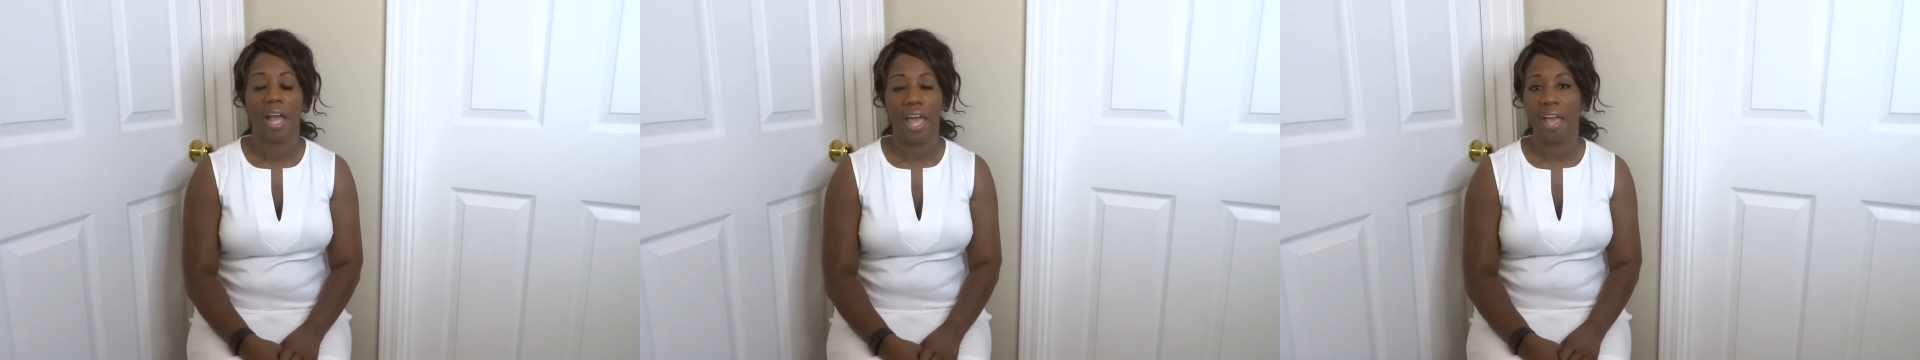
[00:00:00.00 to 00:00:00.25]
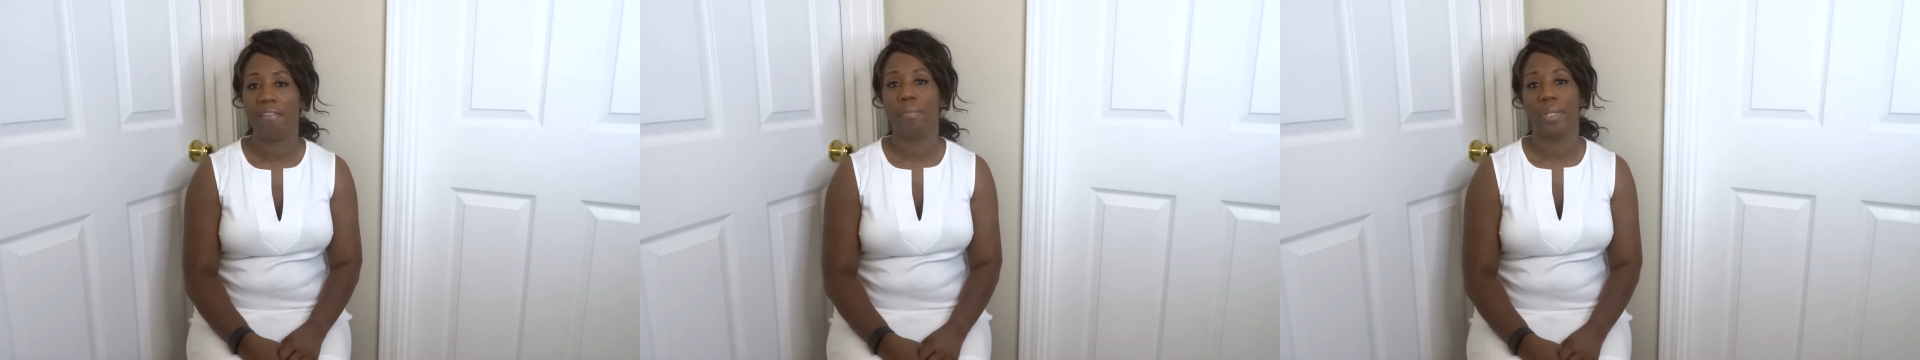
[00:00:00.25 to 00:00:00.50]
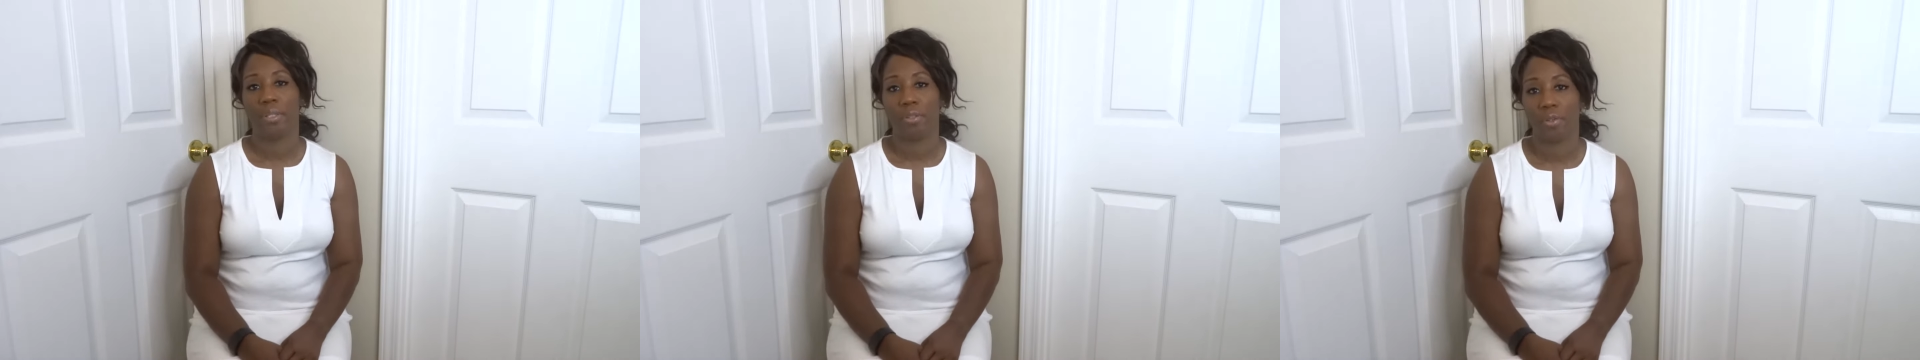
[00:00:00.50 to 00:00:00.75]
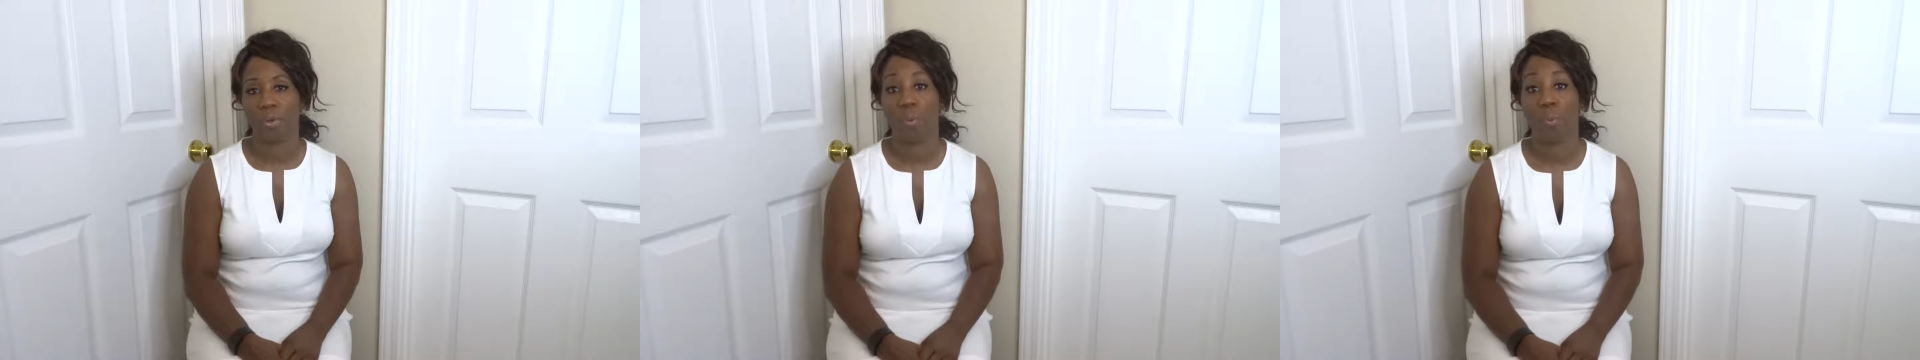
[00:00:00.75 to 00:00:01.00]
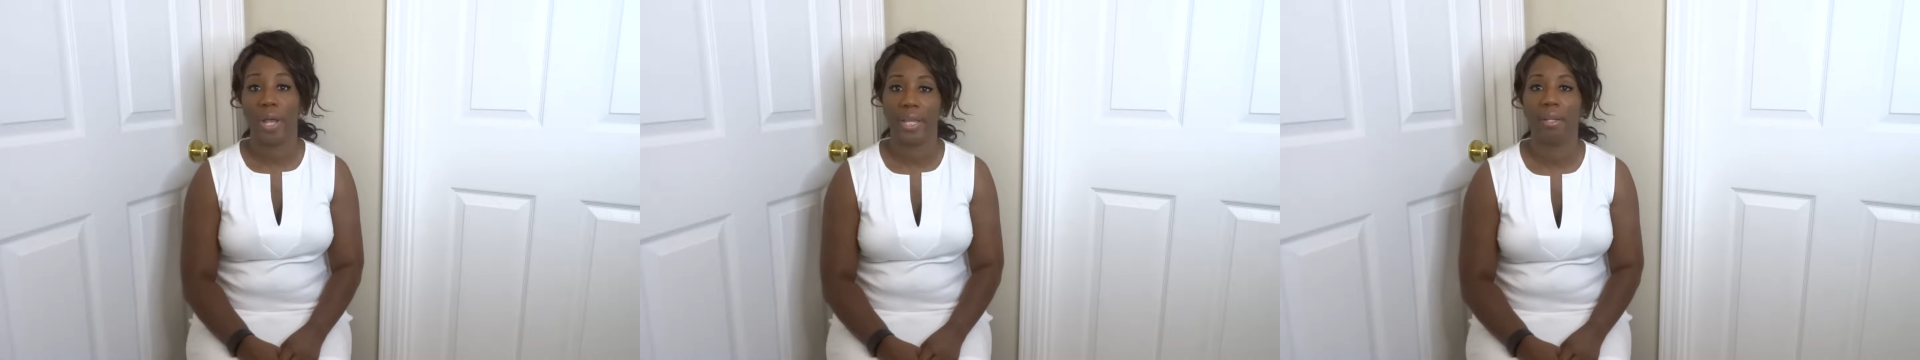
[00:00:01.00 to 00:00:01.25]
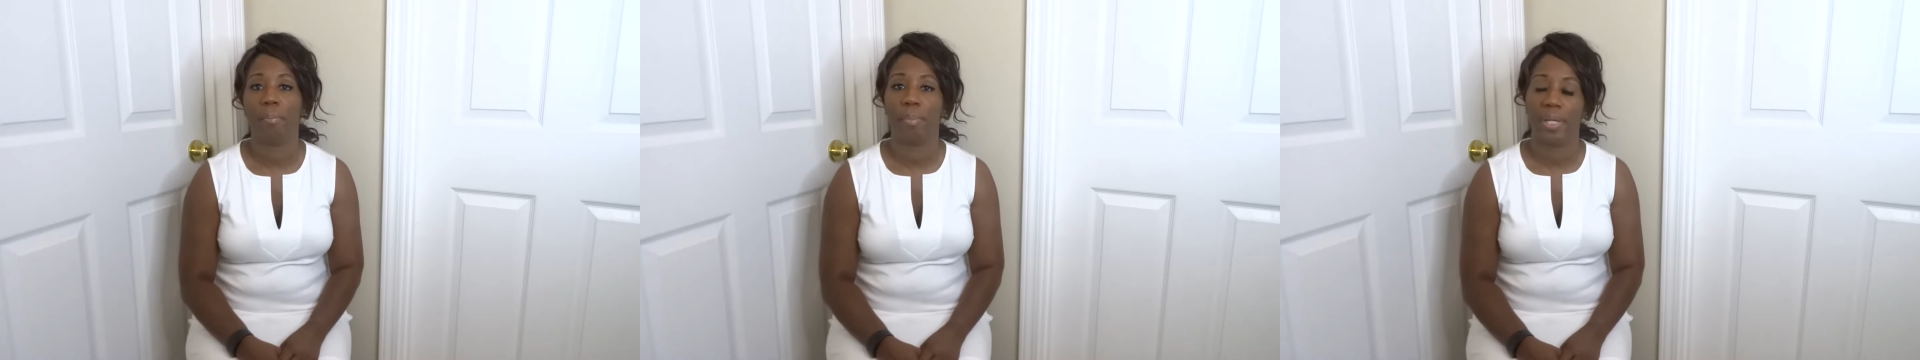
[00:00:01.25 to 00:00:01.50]
I have been through
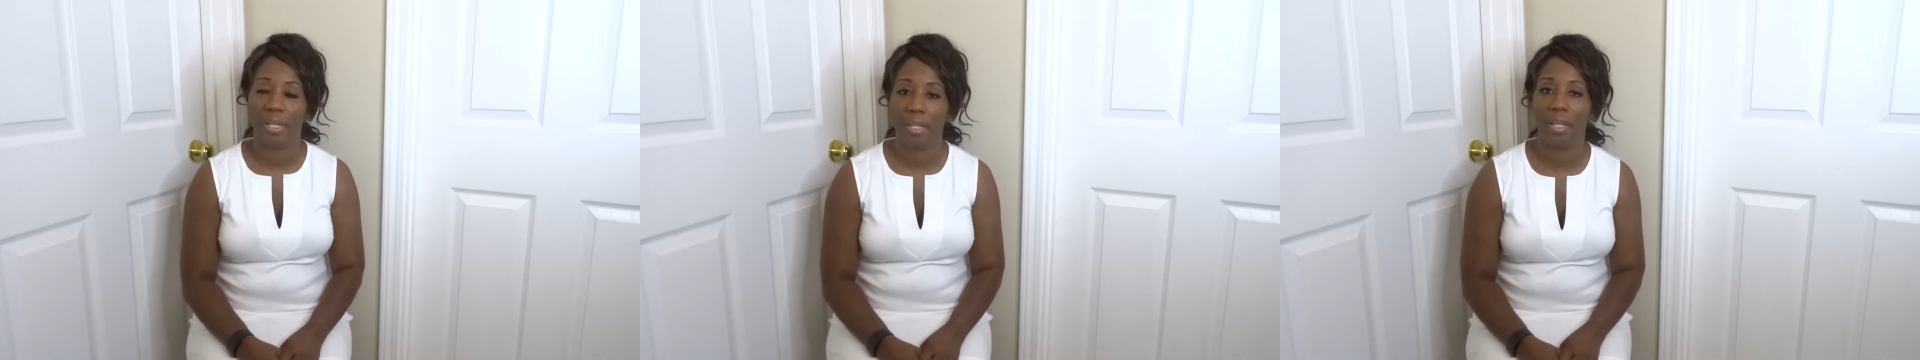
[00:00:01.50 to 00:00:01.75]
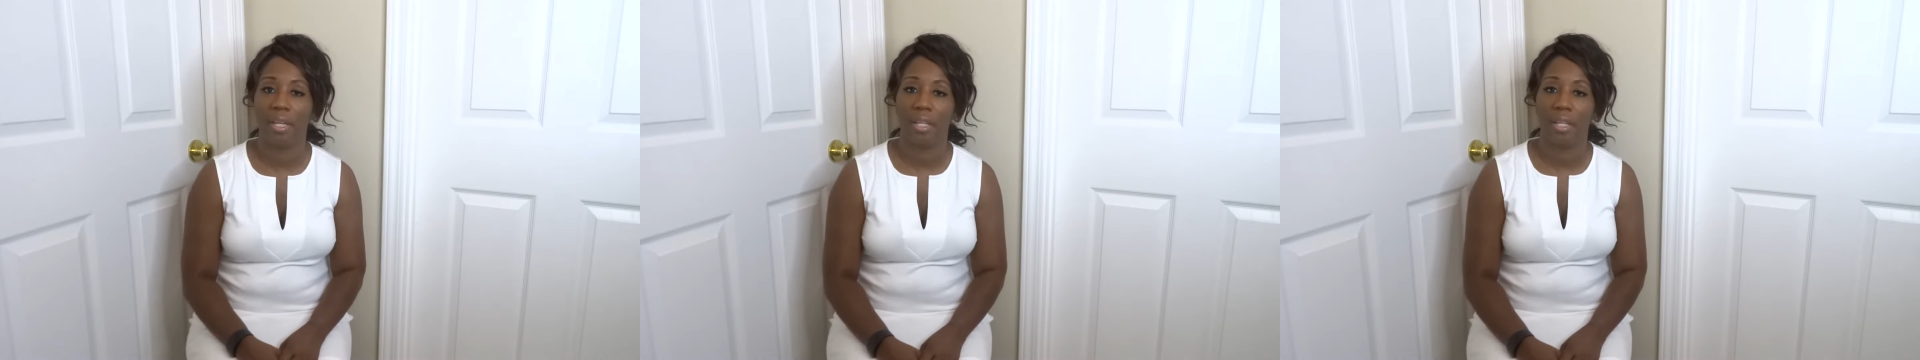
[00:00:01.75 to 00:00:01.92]
quite a bit